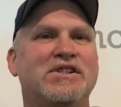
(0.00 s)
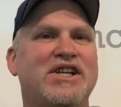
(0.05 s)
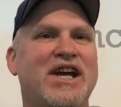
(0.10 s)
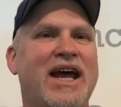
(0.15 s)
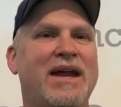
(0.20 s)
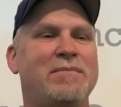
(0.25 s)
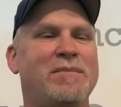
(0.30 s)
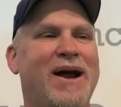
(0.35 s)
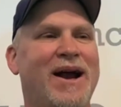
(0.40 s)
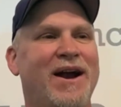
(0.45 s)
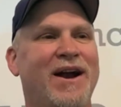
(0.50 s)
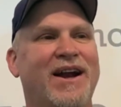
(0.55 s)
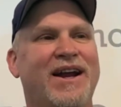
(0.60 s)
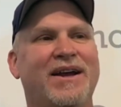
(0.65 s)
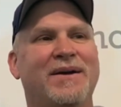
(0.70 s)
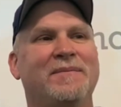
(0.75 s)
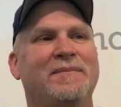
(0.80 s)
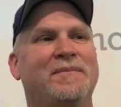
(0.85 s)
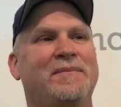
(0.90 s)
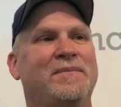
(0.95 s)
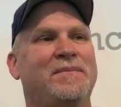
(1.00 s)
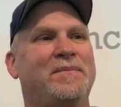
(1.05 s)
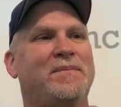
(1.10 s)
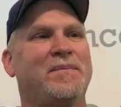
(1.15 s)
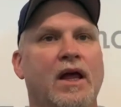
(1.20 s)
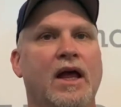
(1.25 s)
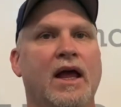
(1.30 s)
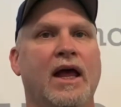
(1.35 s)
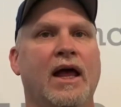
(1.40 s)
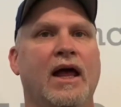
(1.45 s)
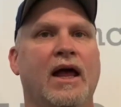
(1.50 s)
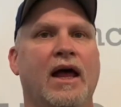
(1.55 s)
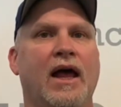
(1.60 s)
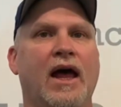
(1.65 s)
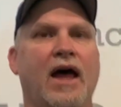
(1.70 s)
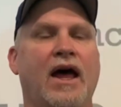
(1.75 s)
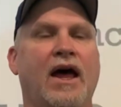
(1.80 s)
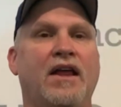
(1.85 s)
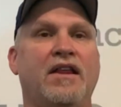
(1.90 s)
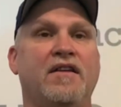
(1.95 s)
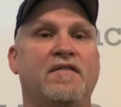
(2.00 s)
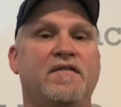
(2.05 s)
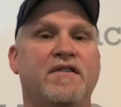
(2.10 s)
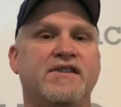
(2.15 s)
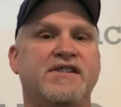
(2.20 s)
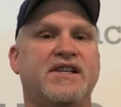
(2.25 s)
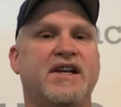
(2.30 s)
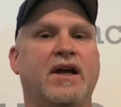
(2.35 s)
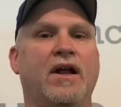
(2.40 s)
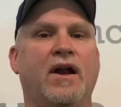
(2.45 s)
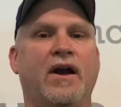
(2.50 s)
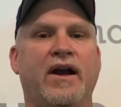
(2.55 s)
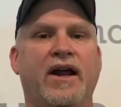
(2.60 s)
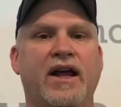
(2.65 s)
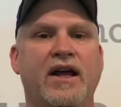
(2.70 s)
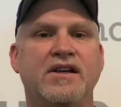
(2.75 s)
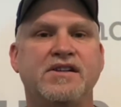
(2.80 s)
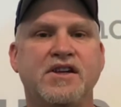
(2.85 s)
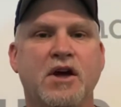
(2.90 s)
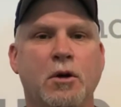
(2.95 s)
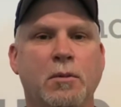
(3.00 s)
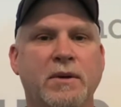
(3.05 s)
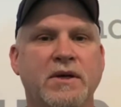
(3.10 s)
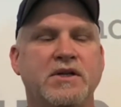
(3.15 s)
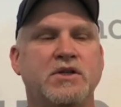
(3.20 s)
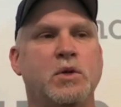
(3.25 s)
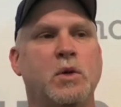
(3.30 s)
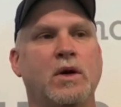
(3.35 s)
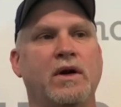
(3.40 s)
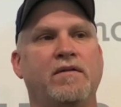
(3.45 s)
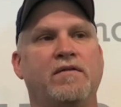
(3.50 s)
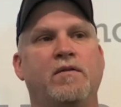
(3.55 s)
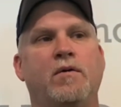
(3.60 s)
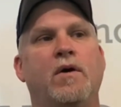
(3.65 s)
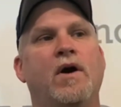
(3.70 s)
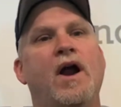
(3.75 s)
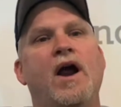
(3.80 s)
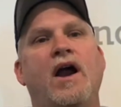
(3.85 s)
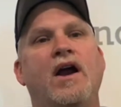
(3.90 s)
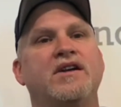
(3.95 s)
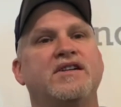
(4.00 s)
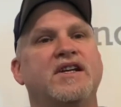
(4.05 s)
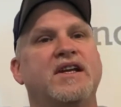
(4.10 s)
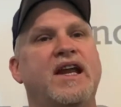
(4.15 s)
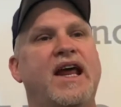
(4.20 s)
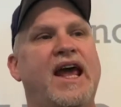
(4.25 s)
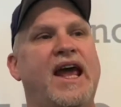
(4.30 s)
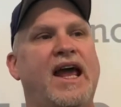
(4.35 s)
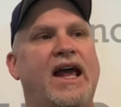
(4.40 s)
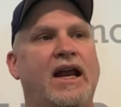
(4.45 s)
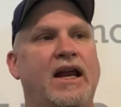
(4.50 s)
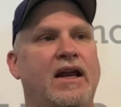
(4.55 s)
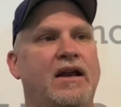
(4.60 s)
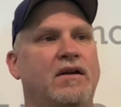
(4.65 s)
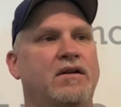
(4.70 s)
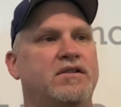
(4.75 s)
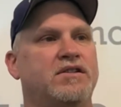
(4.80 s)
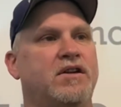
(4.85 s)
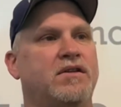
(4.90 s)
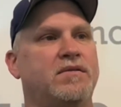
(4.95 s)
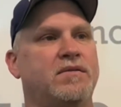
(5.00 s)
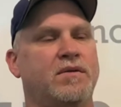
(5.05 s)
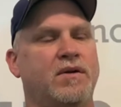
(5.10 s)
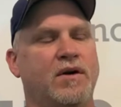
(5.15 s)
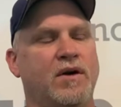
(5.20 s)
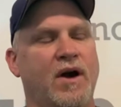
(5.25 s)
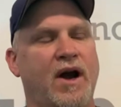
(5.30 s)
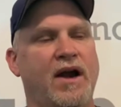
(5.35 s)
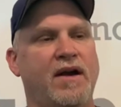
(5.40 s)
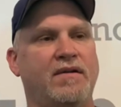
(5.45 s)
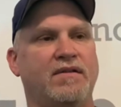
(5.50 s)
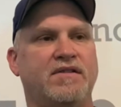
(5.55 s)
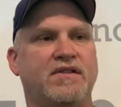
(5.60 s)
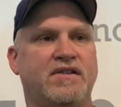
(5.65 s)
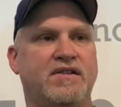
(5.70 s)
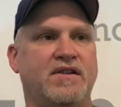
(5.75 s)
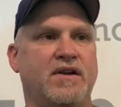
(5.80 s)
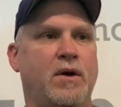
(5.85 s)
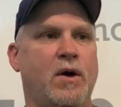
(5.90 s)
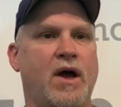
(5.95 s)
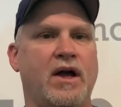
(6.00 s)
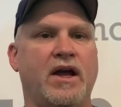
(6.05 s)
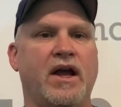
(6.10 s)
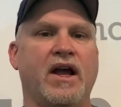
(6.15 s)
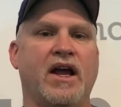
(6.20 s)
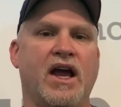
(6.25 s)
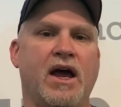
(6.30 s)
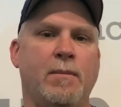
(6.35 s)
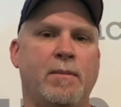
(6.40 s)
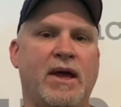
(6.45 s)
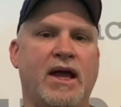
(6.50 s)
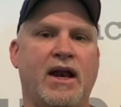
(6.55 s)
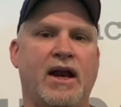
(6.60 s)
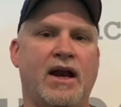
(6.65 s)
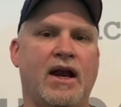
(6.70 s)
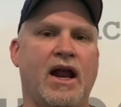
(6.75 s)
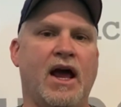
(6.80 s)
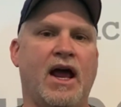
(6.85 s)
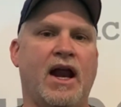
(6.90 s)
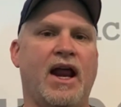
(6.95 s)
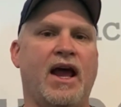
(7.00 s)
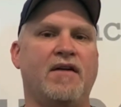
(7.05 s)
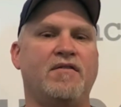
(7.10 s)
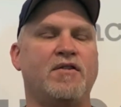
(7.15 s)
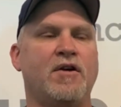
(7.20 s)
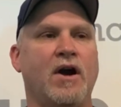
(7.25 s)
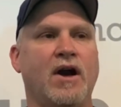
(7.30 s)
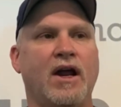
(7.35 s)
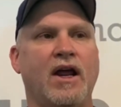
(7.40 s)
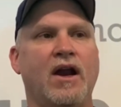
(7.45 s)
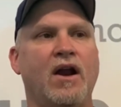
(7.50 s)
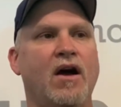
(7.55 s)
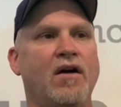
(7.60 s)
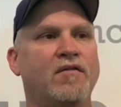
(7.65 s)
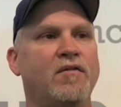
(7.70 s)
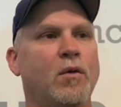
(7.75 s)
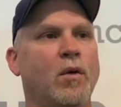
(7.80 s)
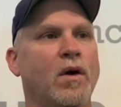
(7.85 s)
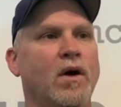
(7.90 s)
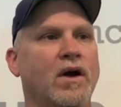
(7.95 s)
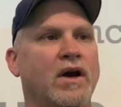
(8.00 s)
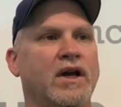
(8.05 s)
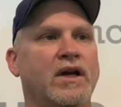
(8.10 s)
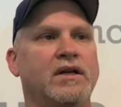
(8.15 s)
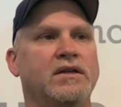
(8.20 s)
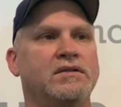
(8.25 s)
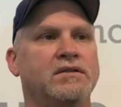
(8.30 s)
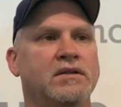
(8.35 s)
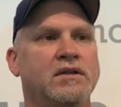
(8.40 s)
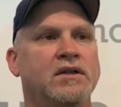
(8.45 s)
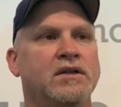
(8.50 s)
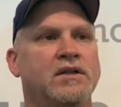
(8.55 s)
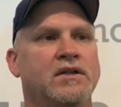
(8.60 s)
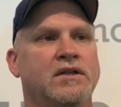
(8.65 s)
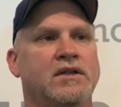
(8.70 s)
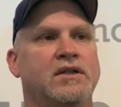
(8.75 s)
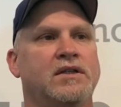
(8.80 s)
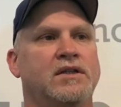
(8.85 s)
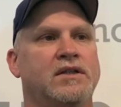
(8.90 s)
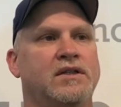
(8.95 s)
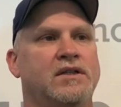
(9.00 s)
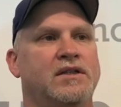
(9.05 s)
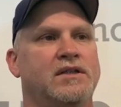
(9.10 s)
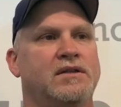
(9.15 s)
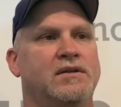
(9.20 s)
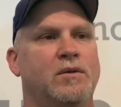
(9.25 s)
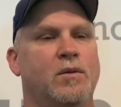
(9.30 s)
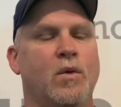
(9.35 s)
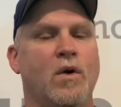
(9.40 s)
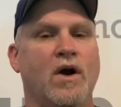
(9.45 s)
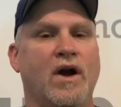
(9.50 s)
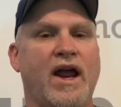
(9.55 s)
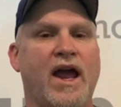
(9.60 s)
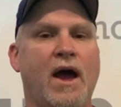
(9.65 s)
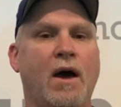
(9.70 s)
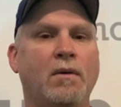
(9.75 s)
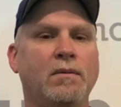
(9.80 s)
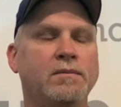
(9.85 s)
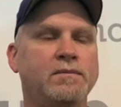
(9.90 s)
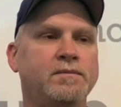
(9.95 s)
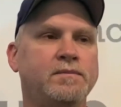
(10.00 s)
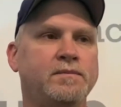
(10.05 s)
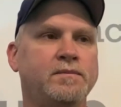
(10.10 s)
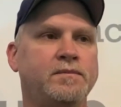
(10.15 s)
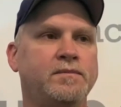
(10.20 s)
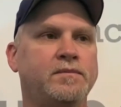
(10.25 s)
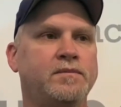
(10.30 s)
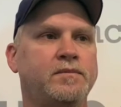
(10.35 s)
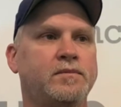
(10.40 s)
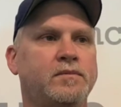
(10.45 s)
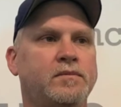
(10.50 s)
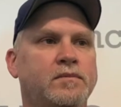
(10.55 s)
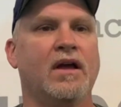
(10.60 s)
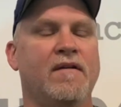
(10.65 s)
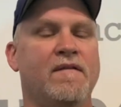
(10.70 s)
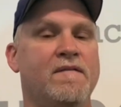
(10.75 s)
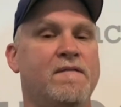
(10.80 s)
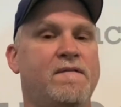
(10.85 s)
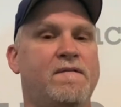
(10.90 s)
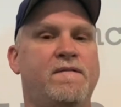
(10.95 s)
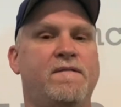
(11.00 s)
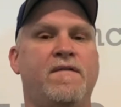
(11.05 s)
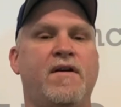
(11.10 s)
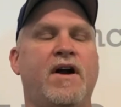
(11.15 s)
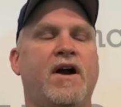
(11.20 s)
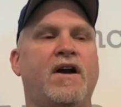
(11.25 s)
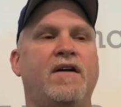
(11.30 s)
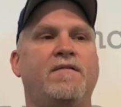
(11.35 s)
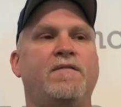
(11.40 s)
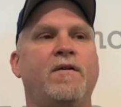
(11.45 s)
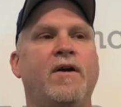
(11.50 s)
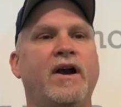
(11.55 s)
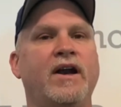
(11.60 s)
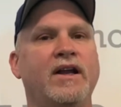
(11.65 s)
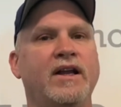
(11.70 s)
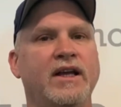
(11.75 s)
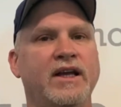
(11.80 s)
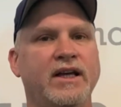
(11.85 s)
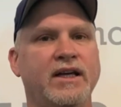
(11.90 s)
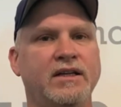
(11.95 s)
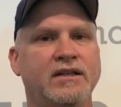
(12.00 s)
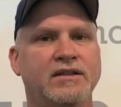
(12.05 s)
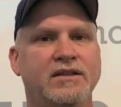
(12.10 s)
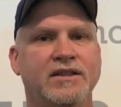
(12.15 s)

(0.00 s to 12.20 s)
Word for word: Chad Meyer. Uh, the facility is open 24 hours a day and it's great. So I can come in at night after I get off work and work out. Very friendly.